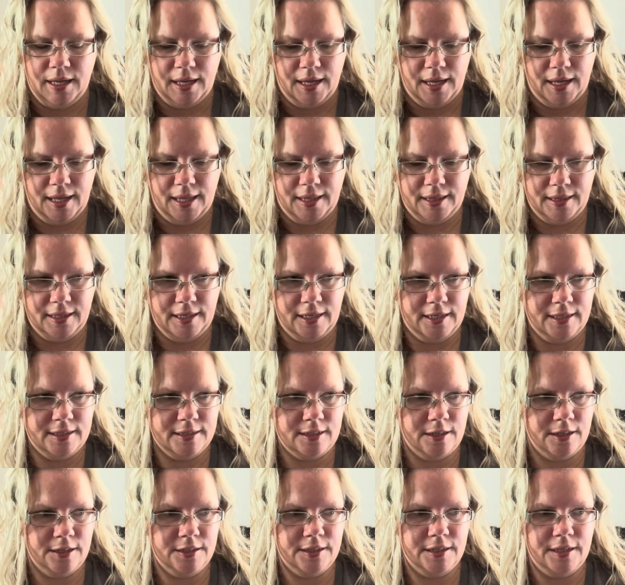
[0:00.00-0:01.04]
and these
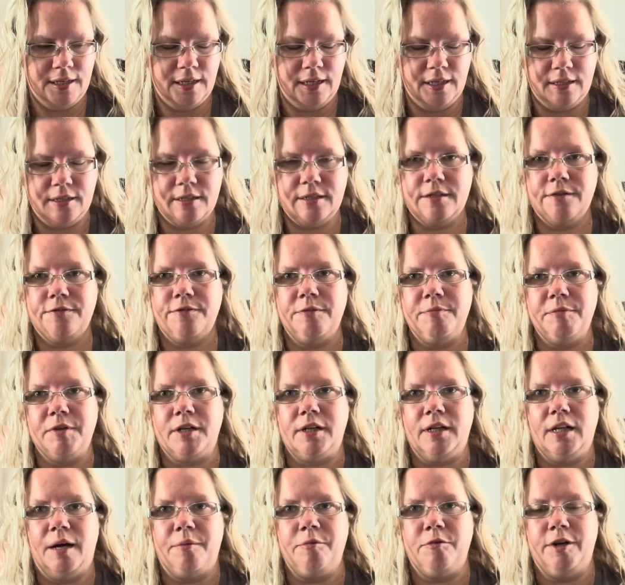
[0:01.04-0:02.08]
are knit from the
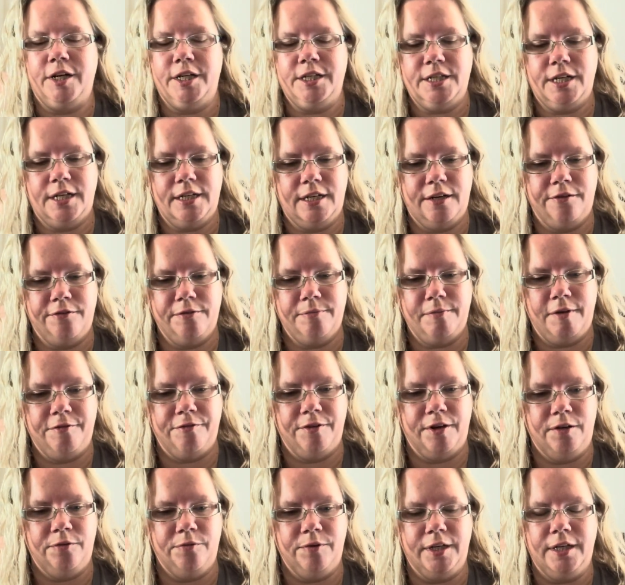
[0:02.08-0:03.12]
collaboration I did with my
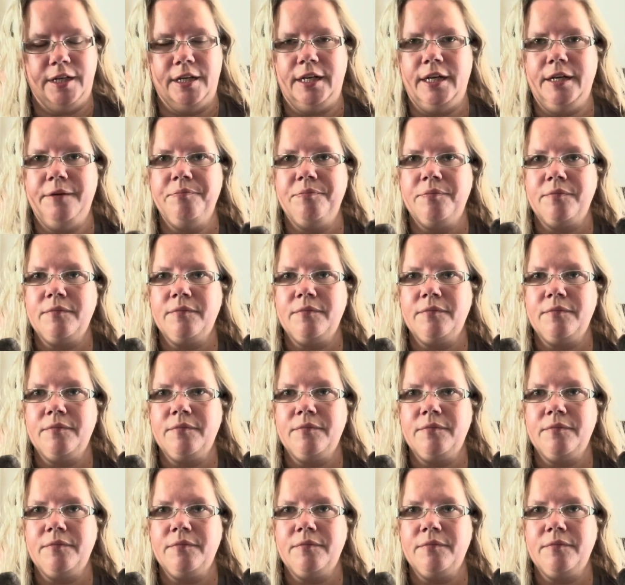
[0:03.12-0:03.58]
friend Wendy.